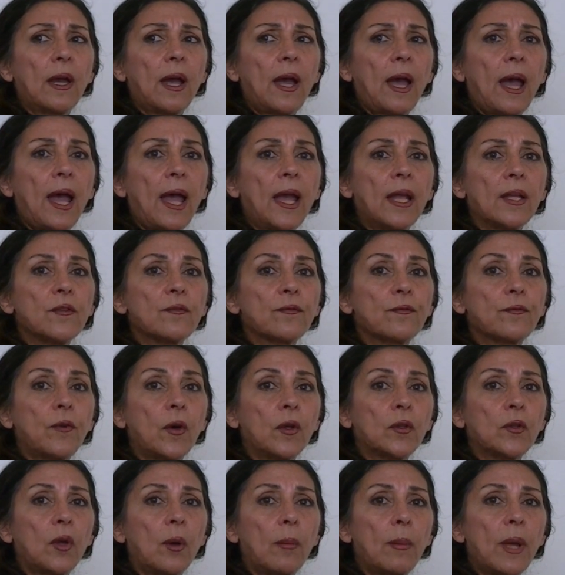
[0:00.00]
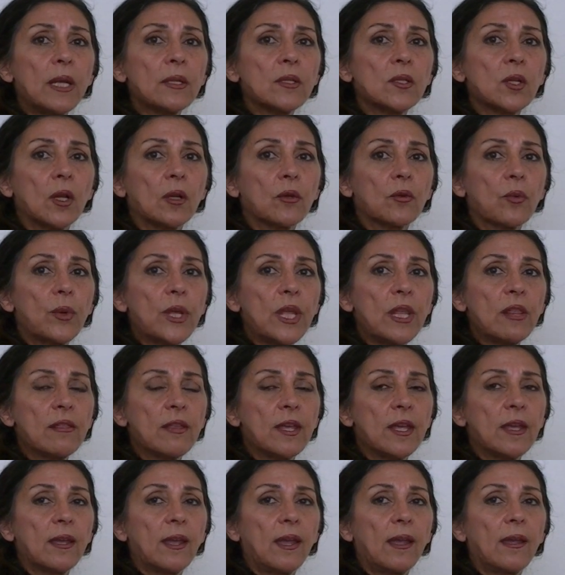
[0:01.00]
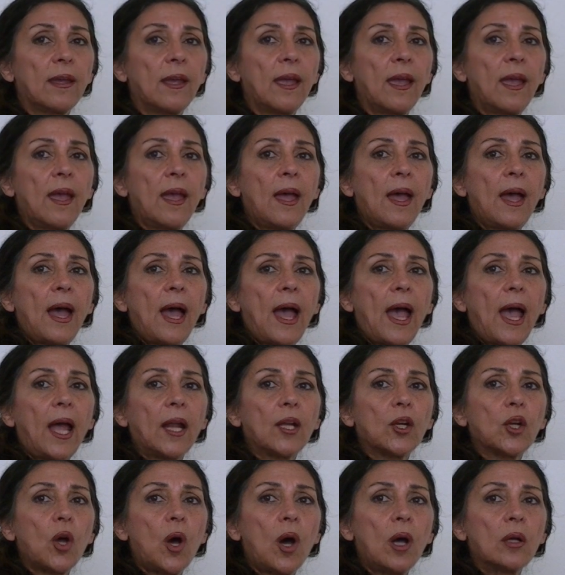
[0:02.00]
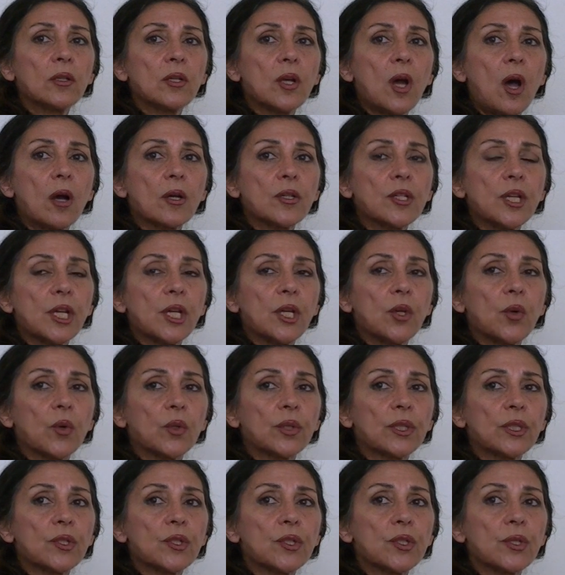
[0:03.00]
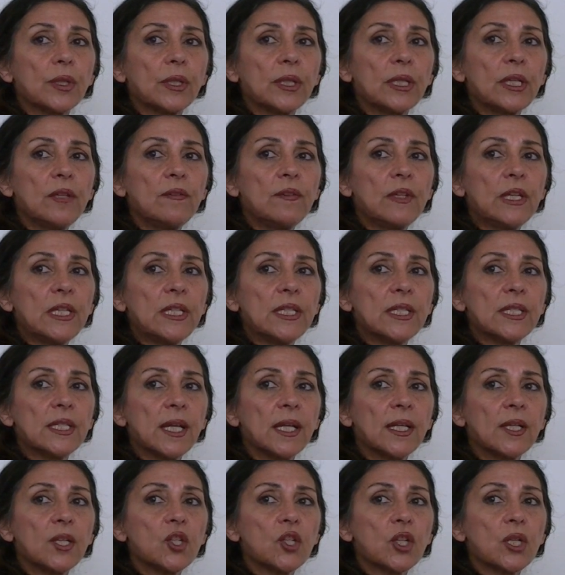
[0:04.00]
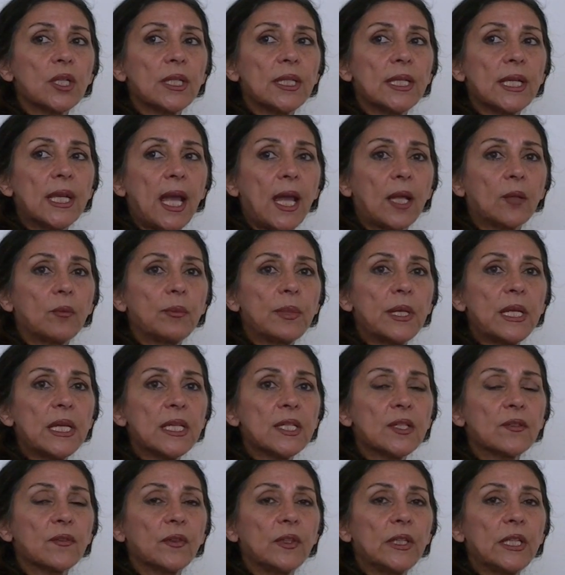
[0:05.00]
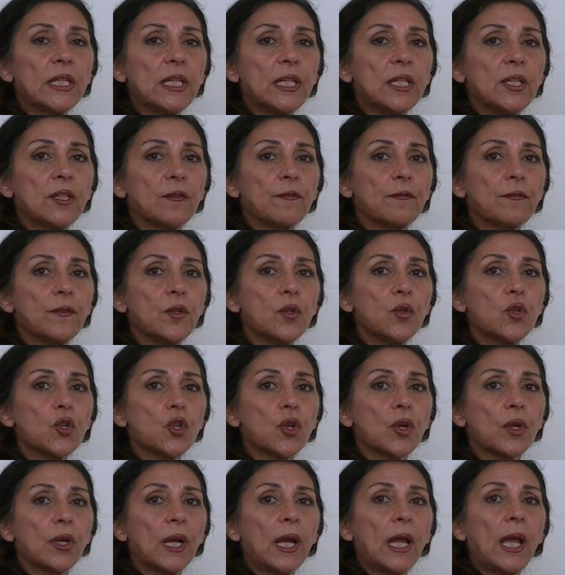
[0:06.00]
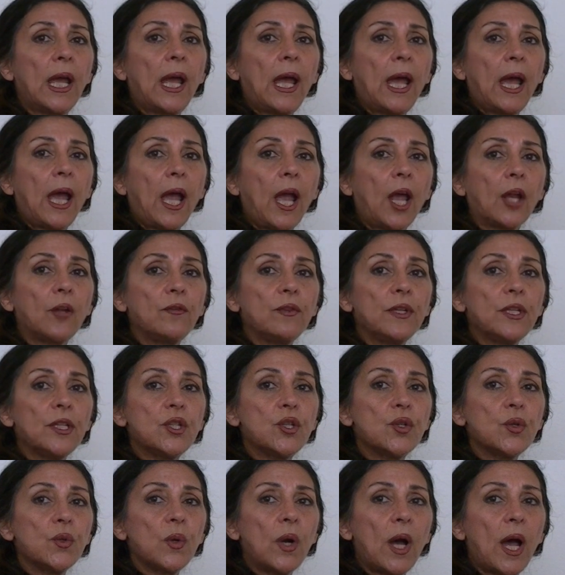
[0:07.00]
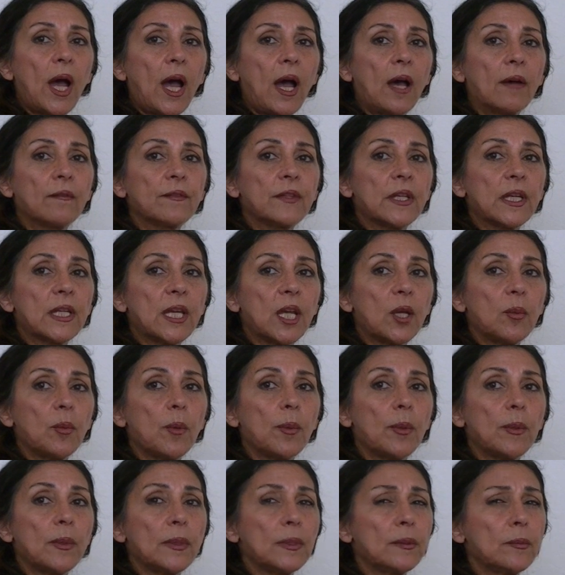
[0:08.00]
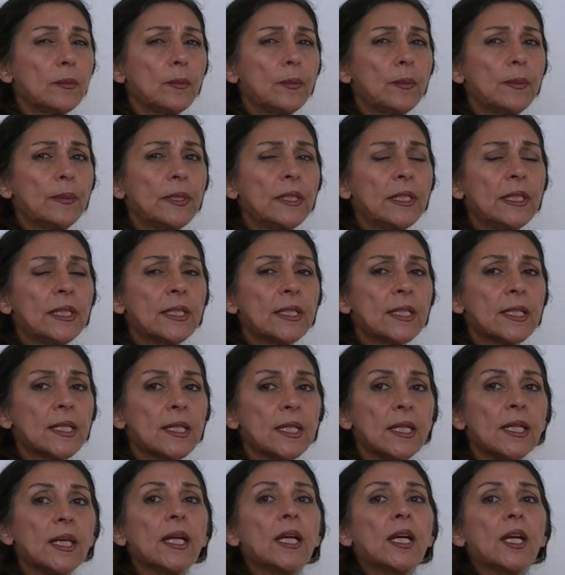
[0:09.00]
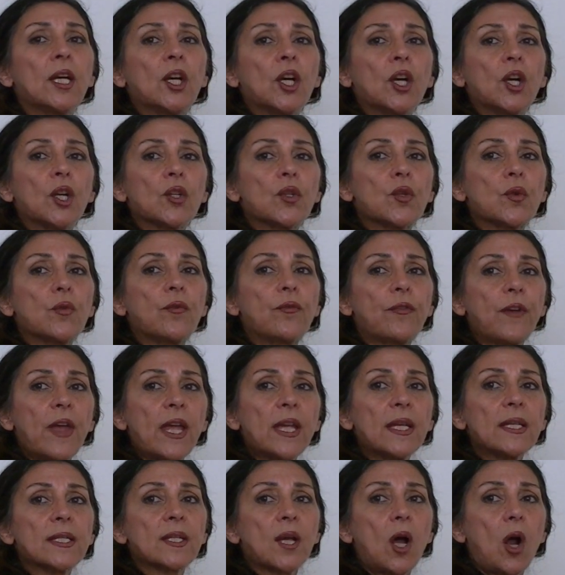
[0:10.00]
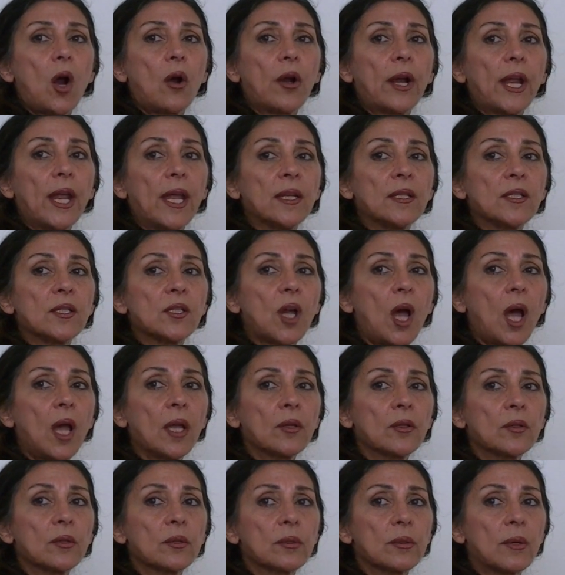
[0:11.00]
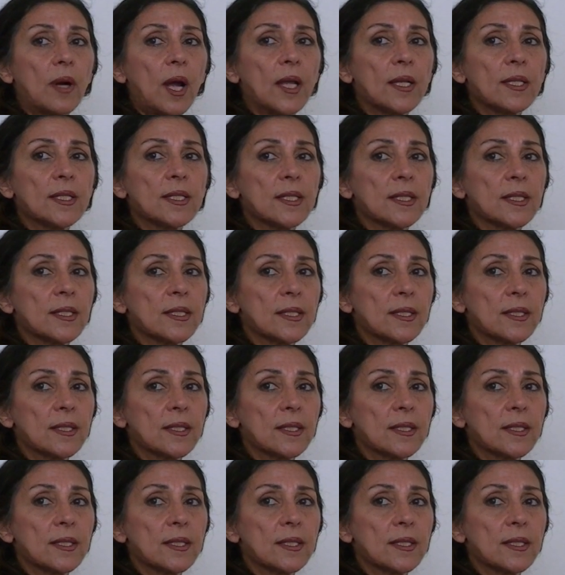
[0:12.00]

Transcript: and fundamental rethinking and conduct in order to live intelligently and peacefully in the future, and we do have the ability to face our entire crisis